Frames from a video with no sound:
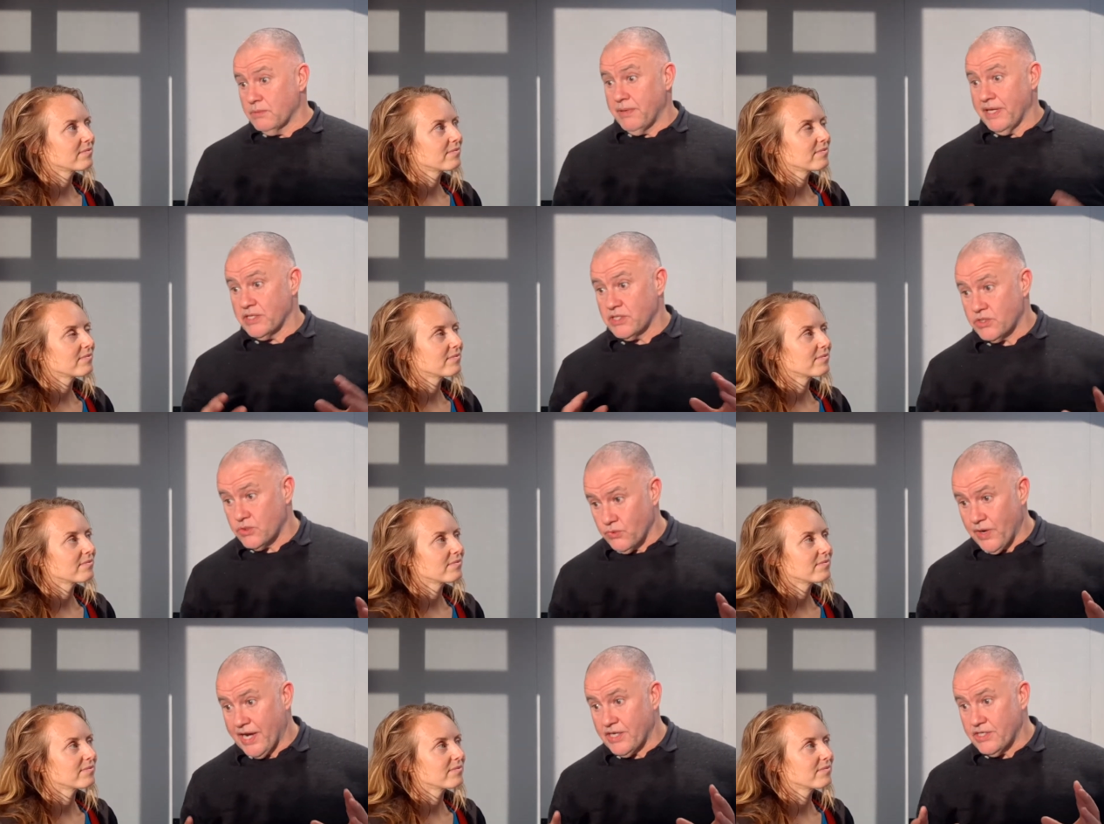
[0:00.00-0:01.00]
Speaker 1: about
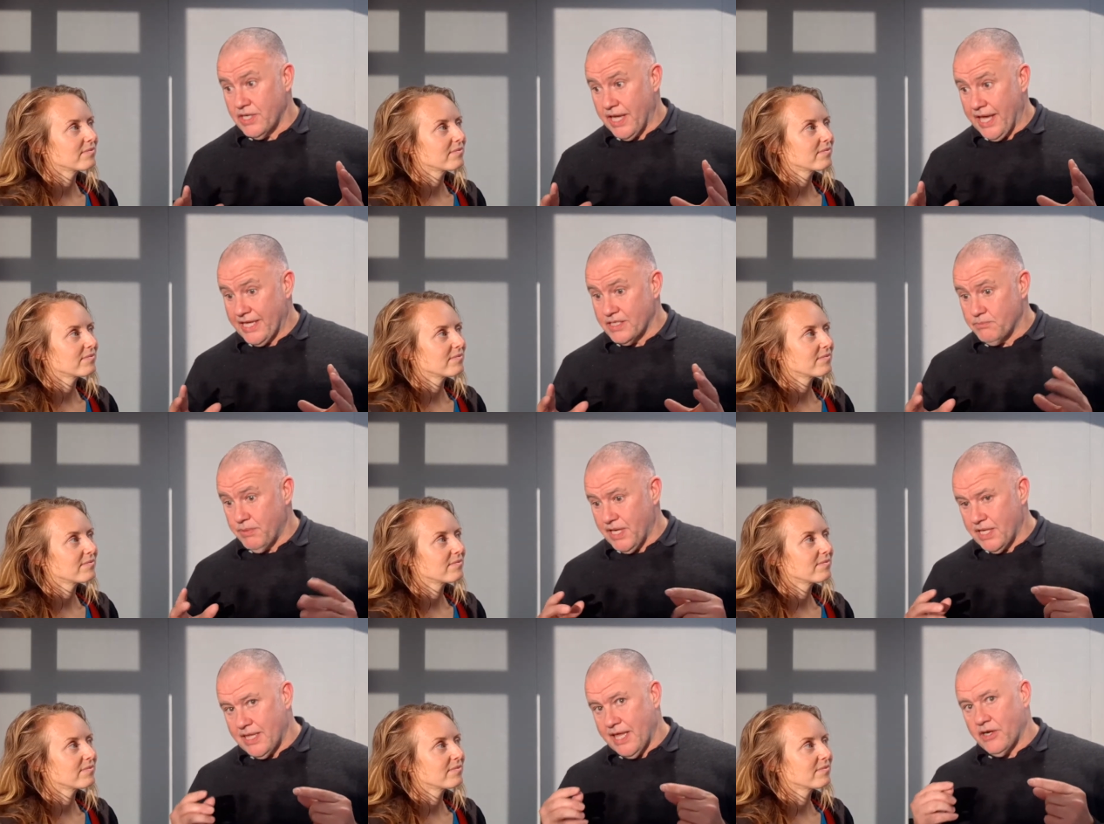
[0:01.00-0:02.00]
structure as
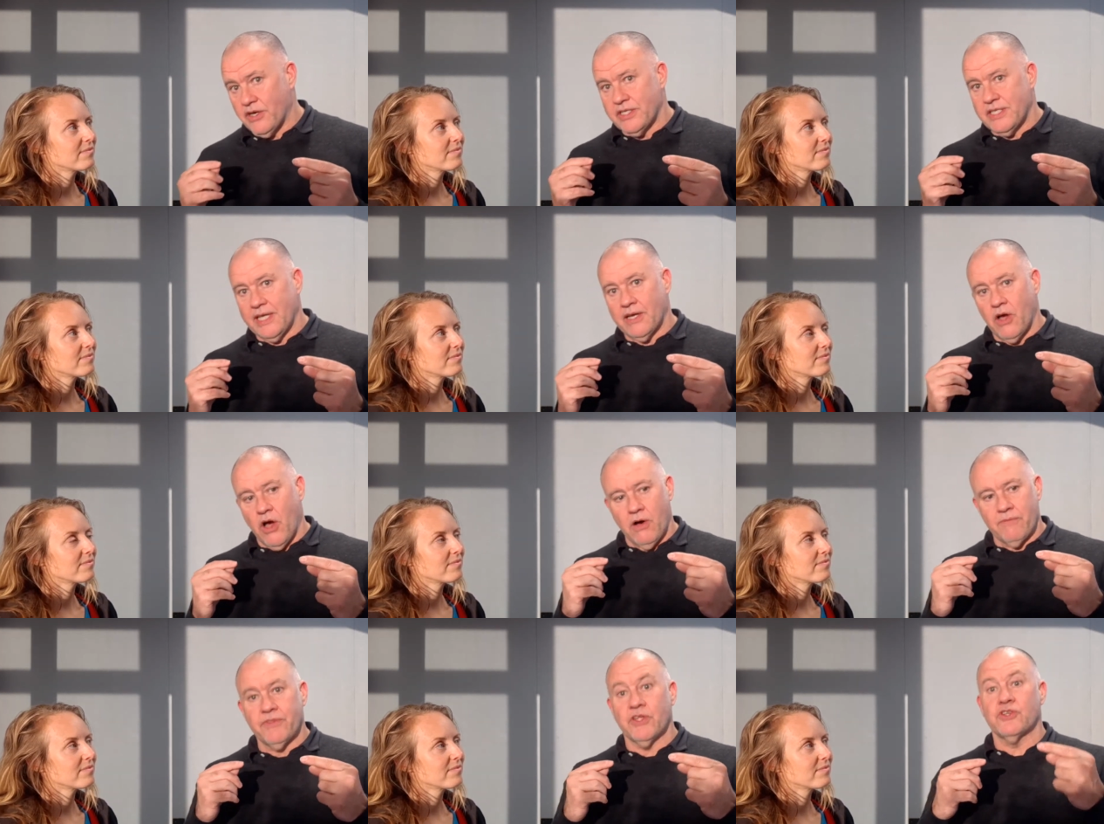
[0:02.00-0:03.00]
being that idea
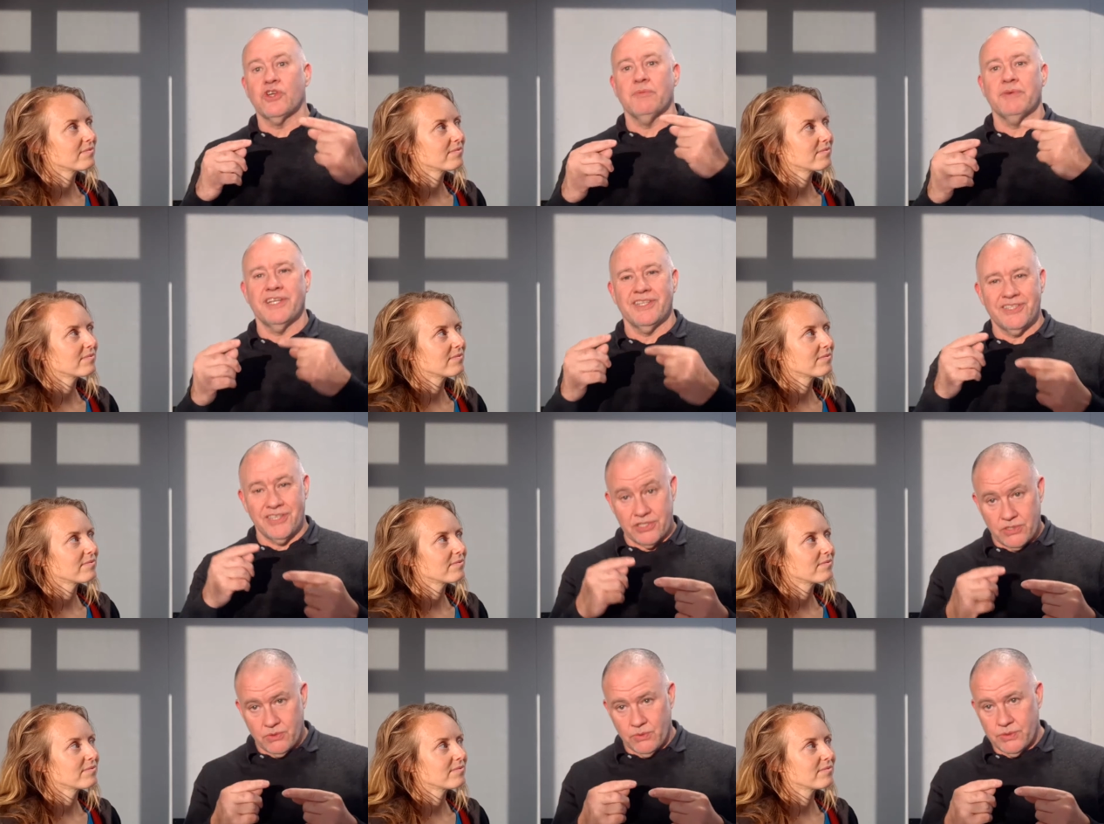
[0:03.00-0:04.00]
of the dominant
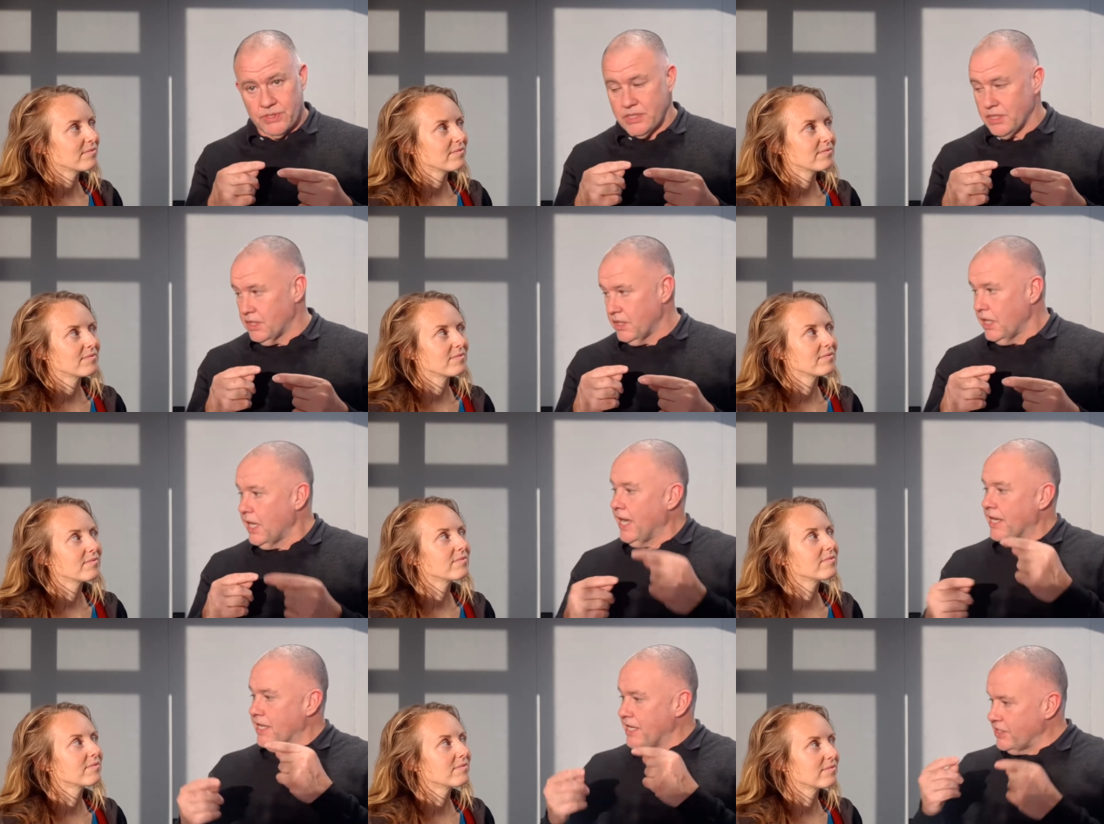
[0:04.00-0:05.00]
discourse
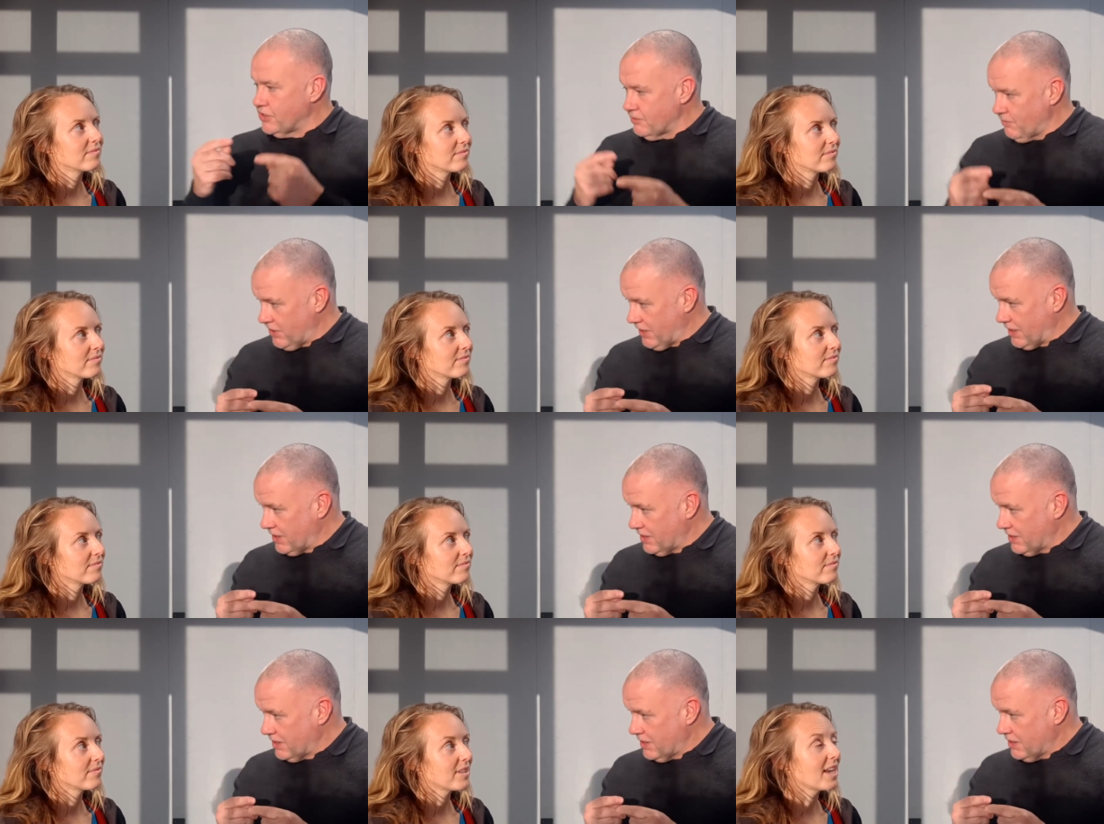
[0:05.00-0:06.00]
and hegemony.
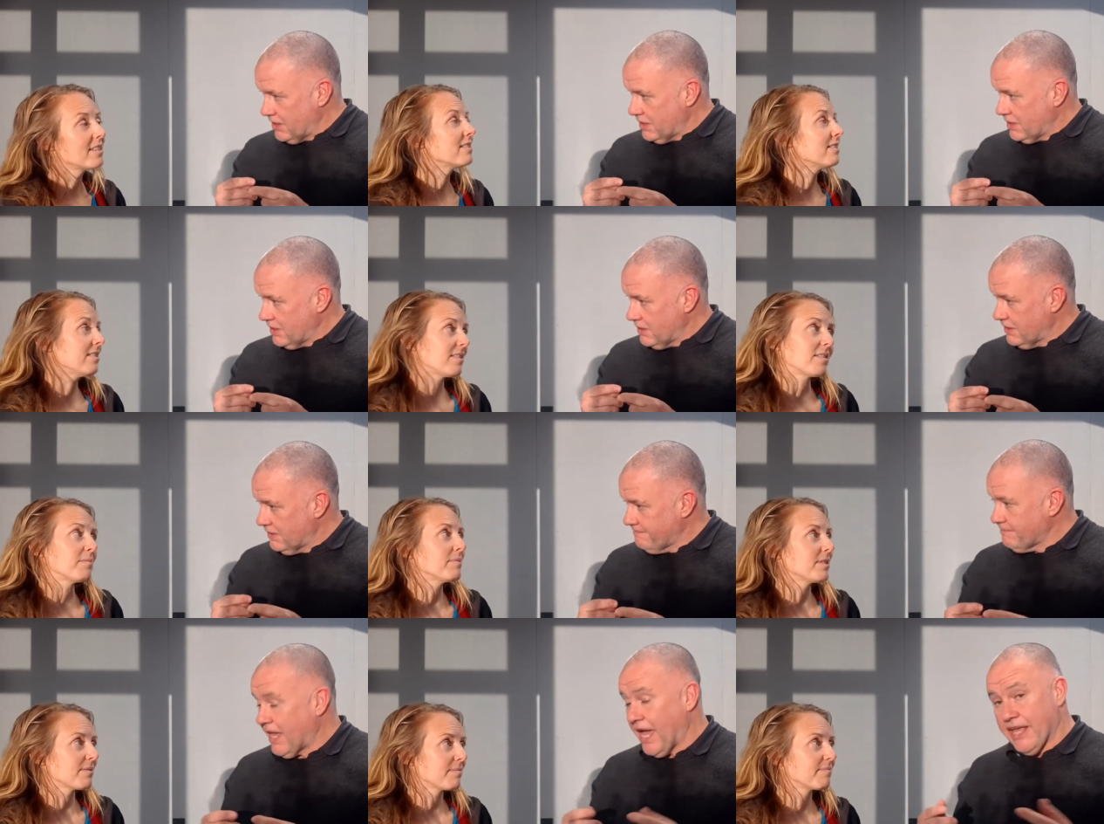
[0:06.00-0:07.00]
Speaker 2: And
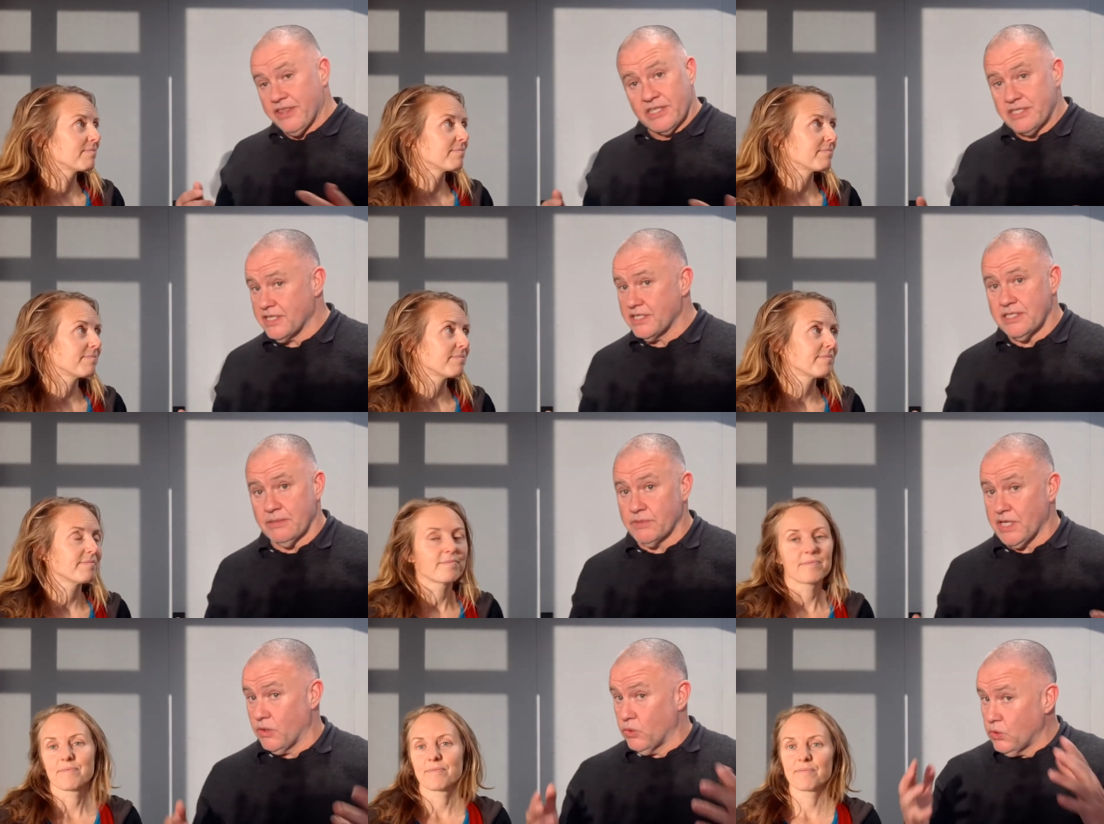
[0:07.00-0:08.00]
systems.
Speaker 1: And the systems,
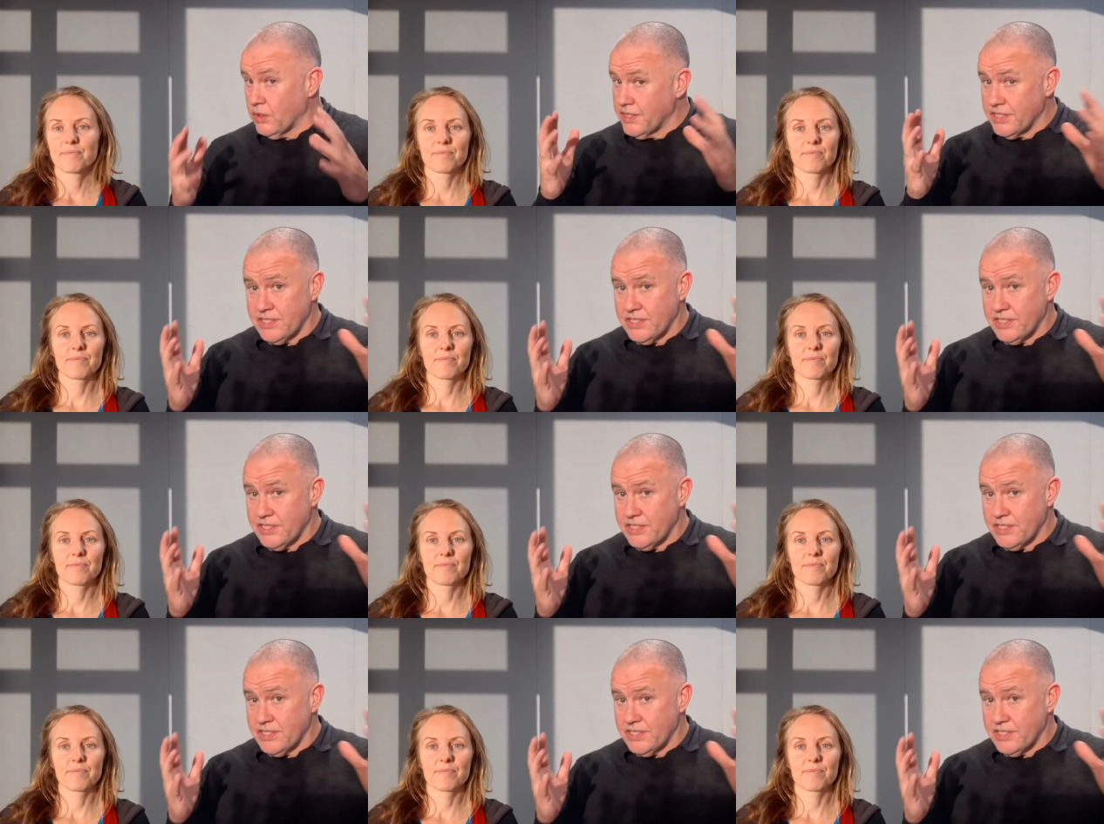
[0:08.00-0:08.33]
and all of the